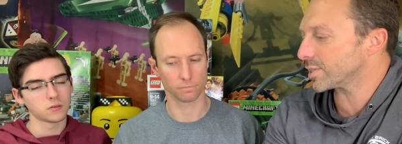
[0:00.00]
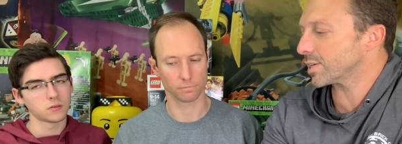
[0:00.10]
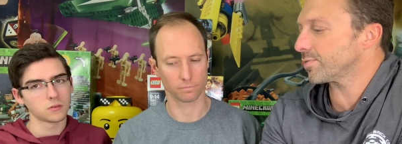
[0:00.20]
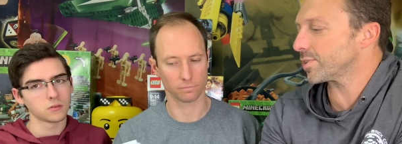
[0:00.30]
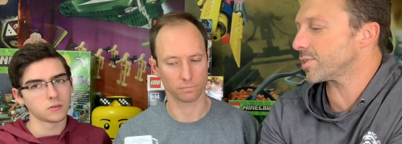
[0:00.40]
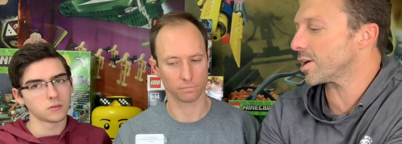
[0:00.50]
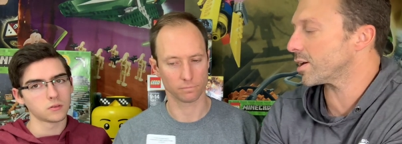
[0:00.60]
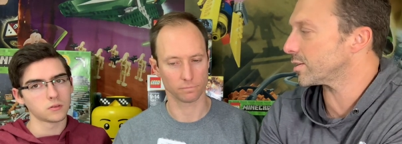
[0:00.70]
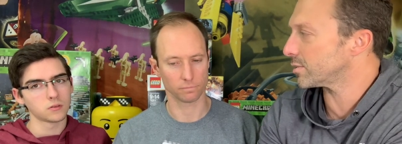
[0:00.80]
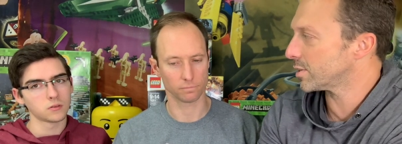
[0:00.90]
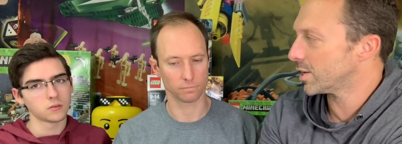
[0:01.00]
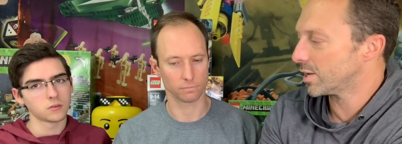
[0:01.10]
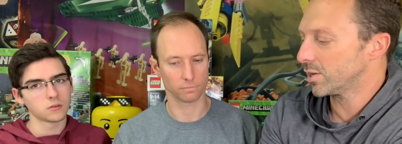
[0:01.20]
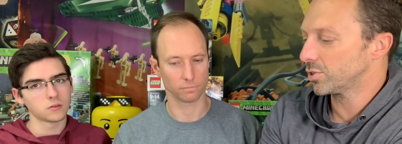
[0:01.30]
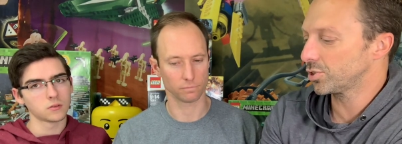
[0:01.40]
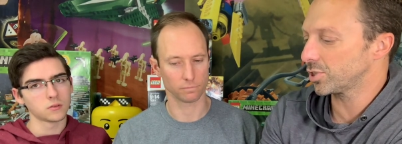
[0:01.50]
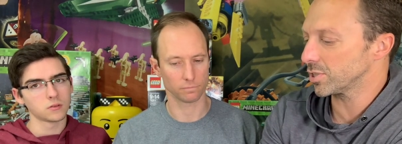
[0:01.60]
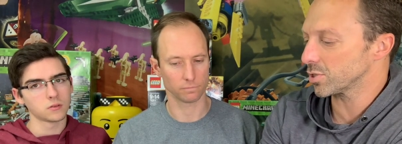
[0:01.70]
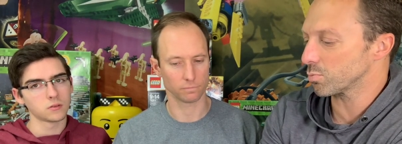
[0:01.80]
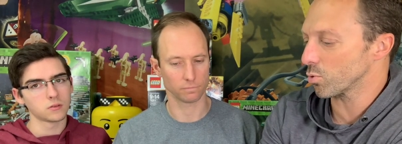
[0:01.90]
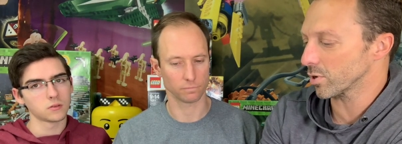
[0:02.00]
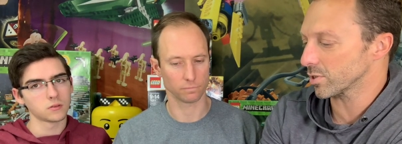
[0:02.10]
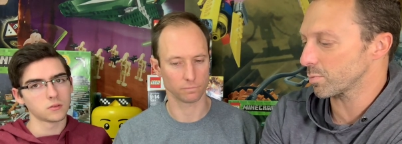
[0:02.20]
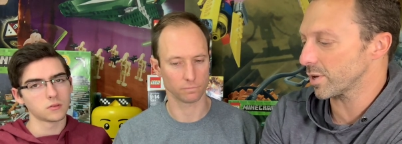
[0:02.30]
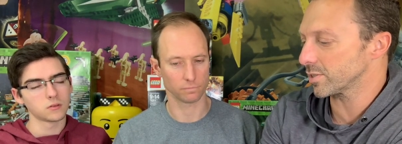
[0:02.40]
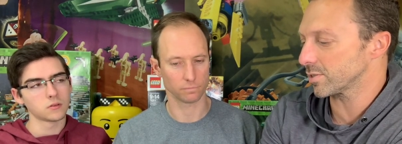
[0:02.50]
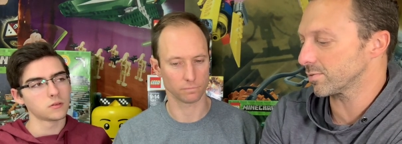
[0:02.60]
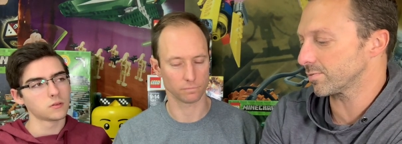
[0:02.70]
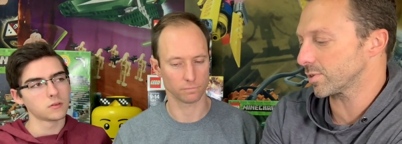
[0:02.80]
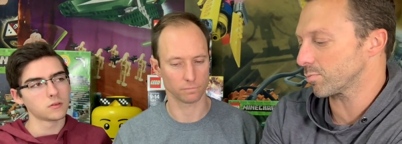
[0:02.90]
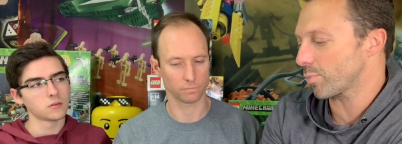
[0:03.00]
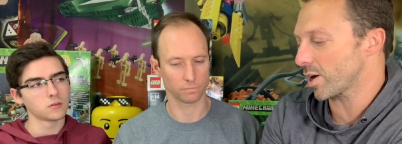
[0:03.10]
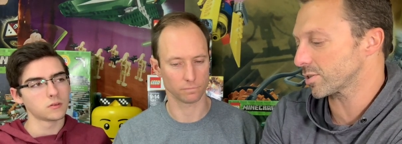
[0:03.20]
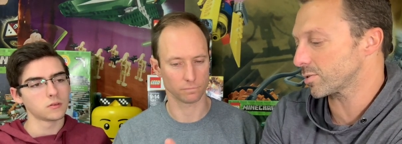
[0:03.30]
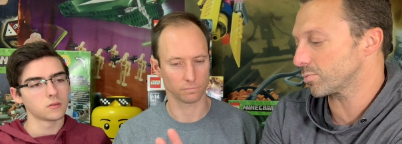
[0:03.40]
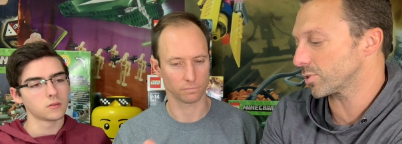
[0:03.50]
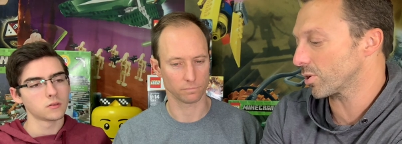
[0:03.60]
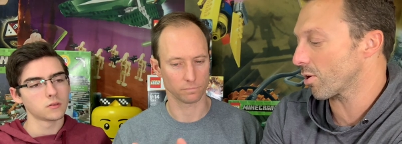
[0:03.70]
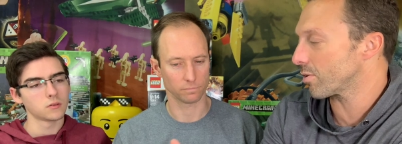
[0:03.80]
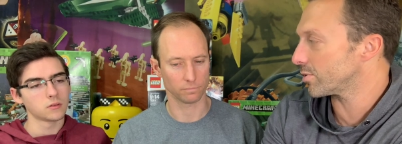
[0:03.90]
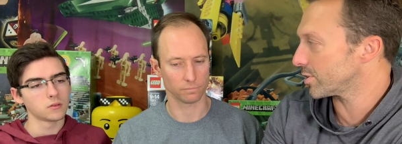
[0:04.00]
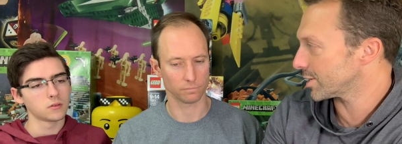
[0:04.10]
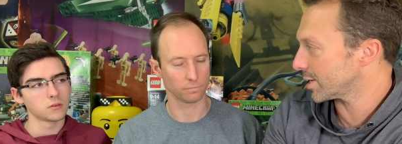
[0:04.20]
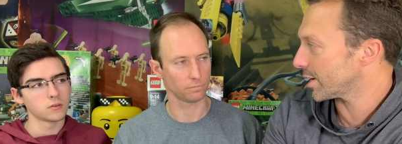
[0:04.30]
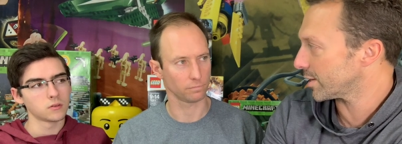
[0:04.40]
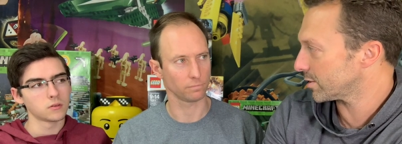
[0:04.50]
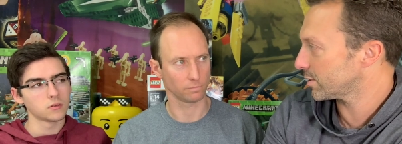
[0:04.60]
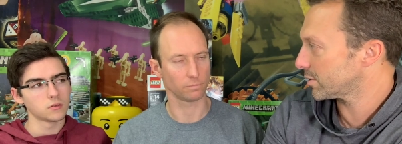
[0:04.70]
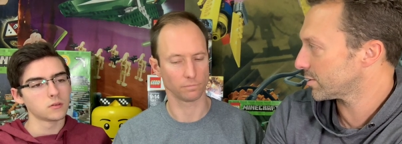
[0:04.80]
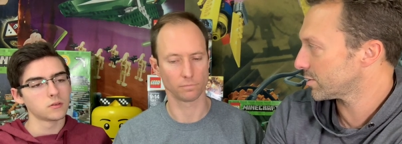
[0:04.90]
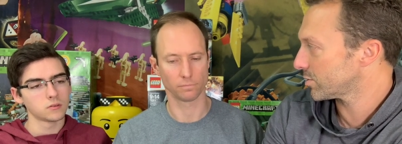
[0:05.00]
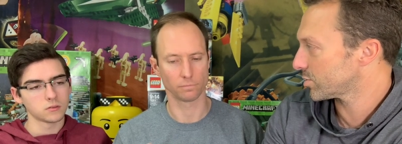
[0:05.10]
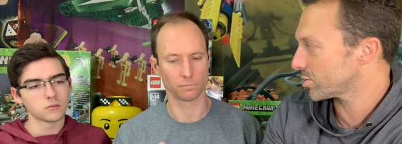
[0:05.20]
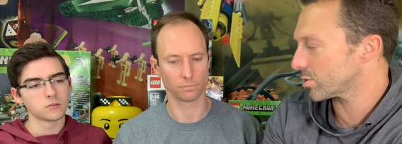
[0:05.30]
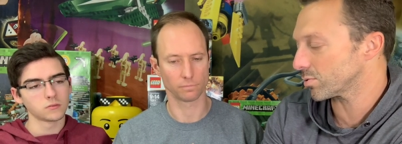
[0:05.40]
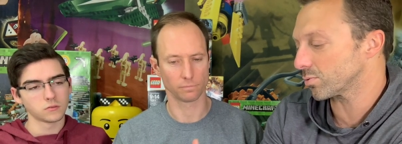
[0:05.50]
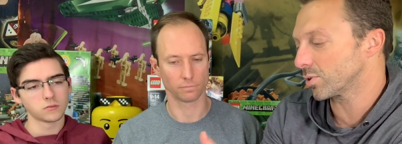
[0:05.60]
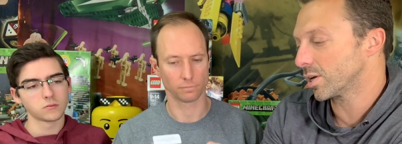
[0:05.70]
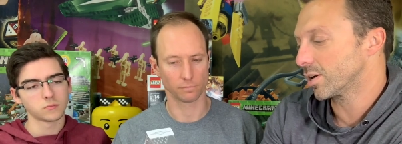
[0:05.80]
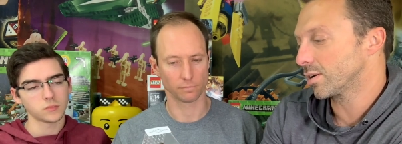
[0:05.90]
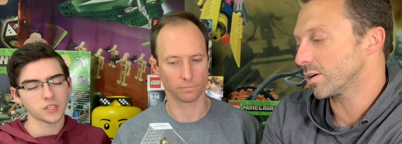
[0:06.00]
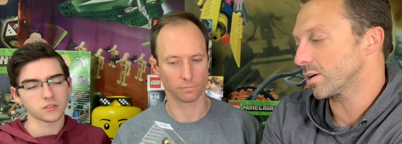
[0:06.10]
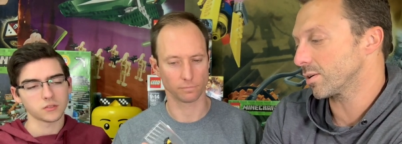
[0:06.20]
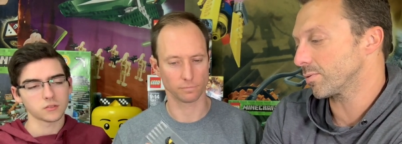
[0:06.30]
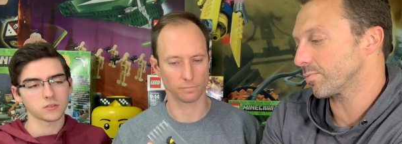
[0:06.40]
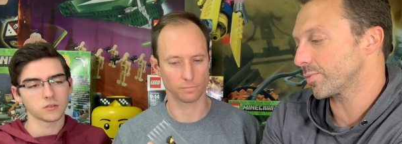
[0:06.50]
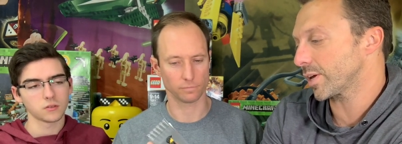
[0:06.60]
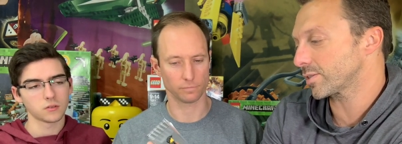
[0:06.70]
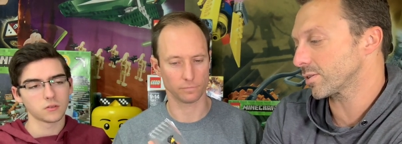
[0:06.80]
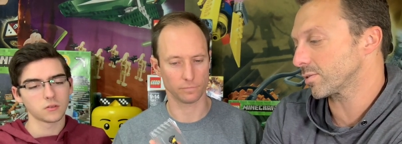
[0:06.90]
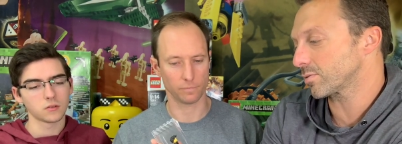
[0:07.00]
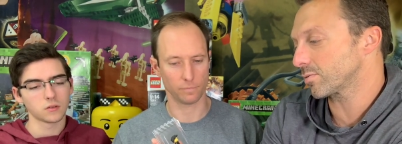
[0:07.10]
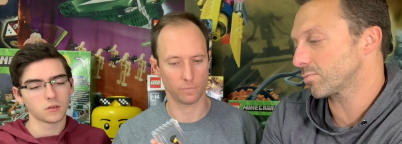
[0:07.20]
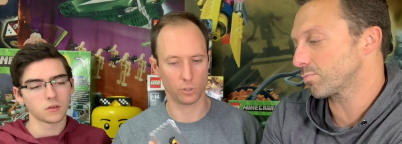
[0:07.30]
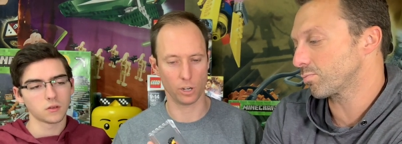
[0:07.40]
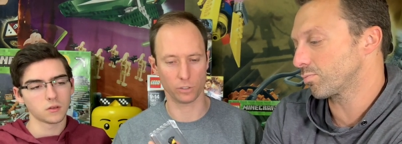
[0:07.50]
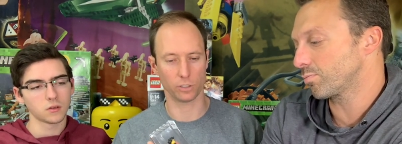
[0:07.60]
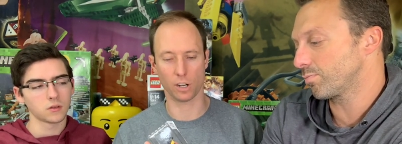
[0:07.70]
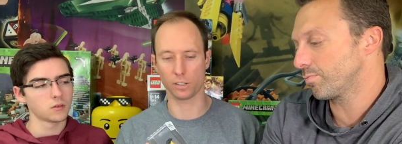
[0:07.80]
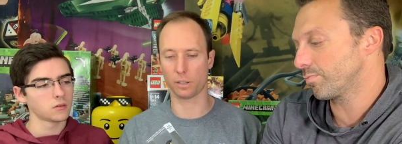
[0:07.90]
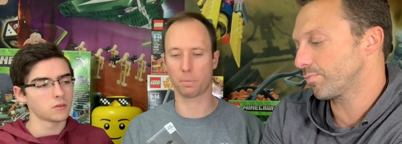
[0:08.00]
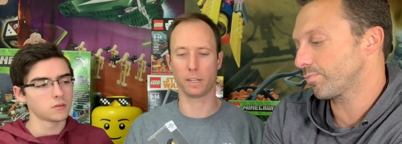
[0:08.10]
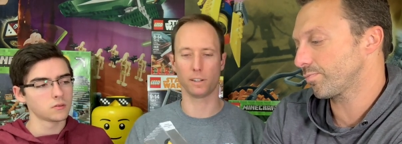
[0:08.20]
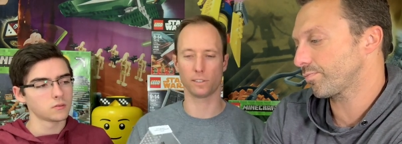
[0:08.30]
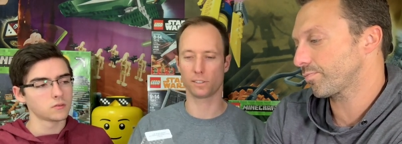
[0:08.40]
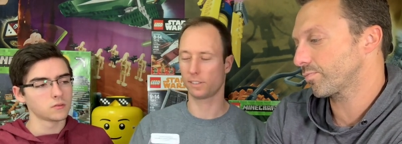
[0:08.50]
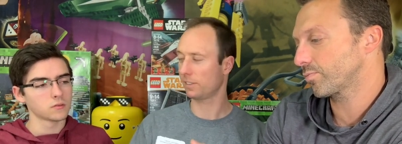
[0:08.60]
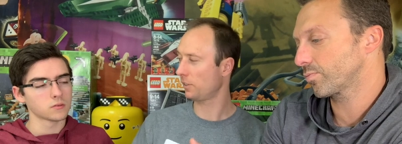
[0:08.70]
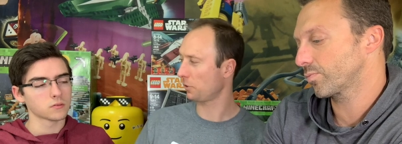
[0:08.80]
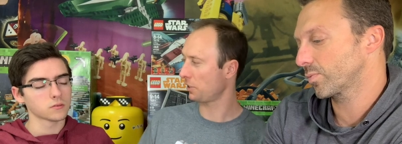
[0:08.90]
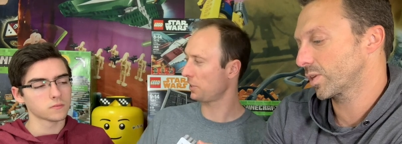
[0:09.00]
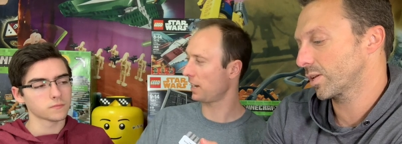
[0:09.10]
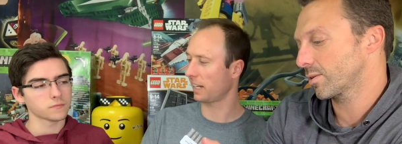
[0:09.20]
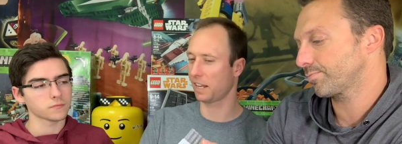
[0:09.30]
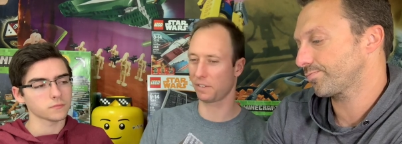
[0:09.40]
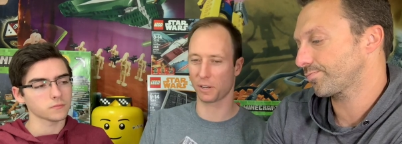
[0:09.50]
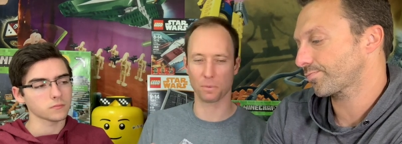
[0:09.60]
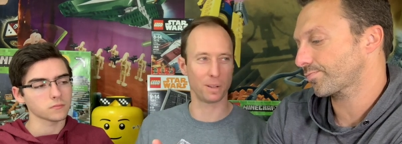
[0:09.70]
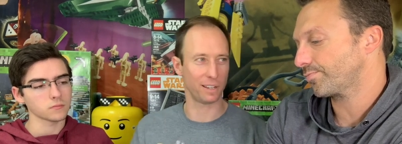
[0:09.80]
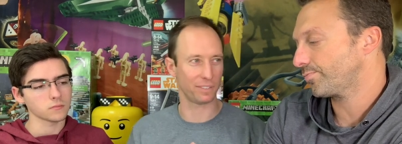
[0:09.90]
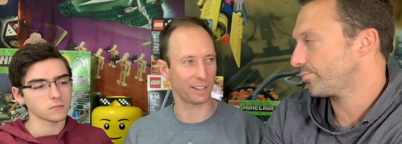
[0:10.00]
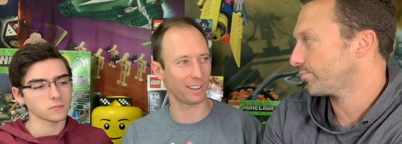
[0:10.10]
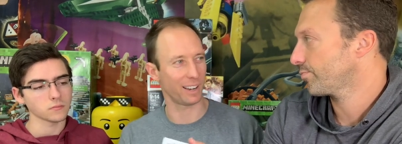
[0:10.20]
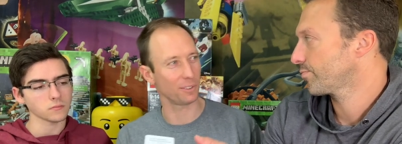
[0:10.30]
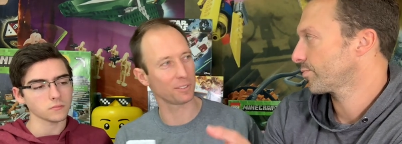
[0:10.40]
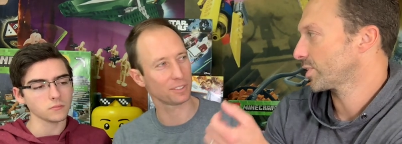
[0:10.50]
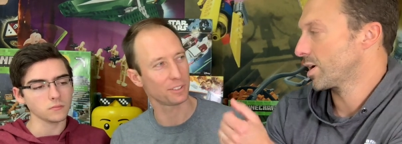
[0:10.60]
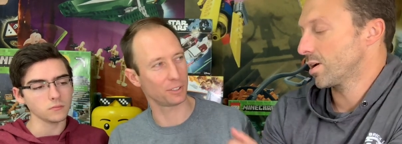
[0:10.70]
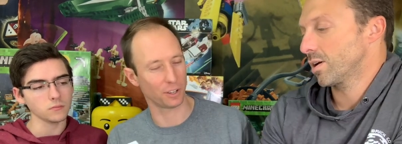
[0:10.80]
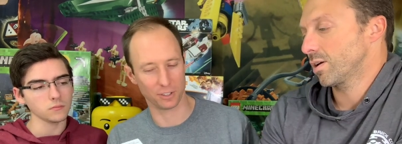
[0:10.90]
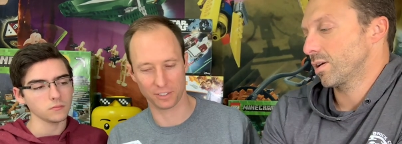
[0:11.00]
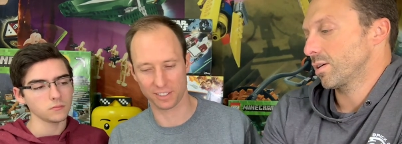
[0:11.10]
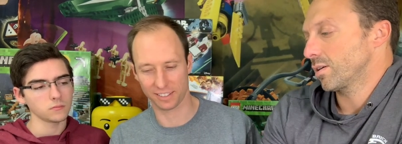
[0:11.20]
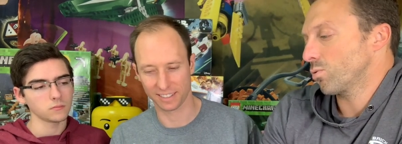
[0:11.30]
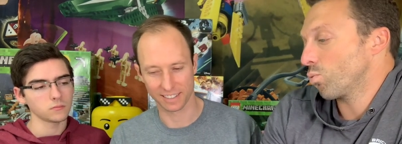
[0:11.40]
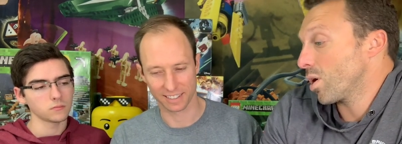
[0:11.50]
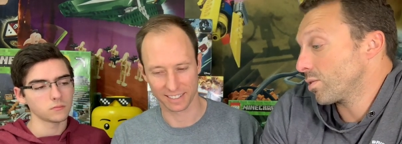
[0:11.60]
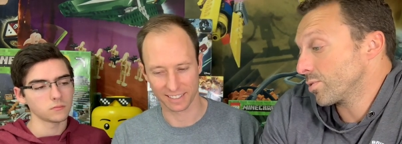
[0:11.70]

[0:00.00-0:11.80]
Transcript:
Speaker 1: given that, she's more expensive and possibly harder to get. So
Speaker 2: makes uh, sense. That's a... She doesn't talk to the peons, so she's not giving her minifigure out to...
Speaker 1: Well,